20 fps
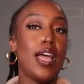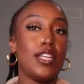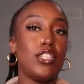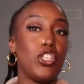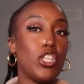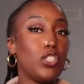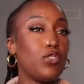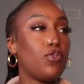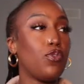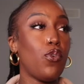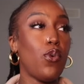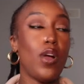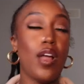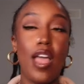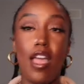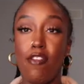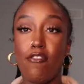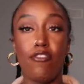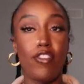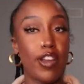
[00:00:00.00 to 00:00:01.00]
just for
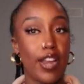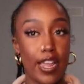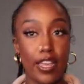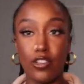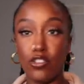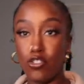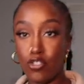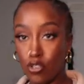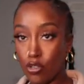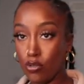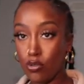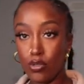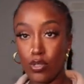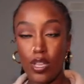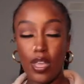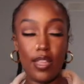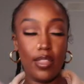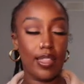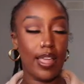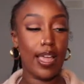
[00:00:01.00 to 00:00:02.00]
everyday shoes.
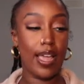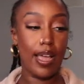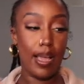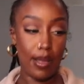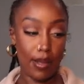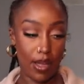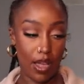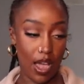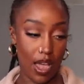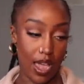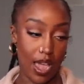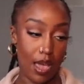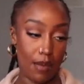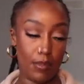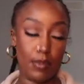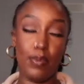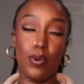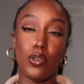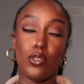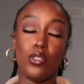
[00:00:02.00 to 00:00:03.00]
Like, I
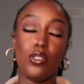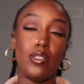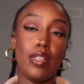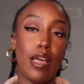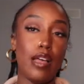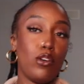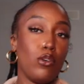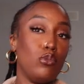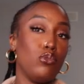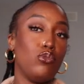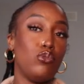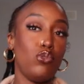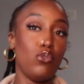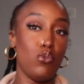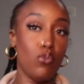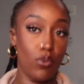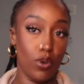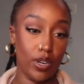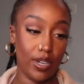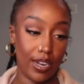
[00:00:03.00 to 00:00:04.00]
am a person that goes
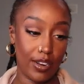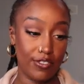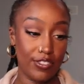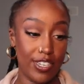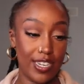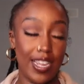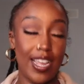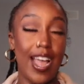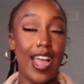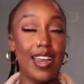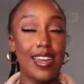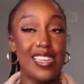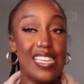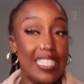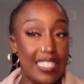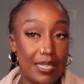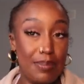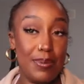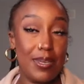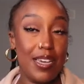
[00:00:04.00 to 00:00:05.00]
to work every day. I
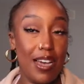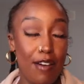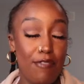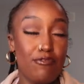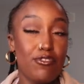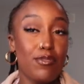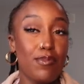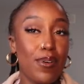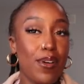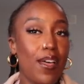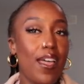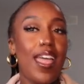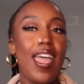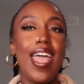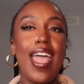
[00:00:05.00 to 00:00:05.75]
need to be comfortable,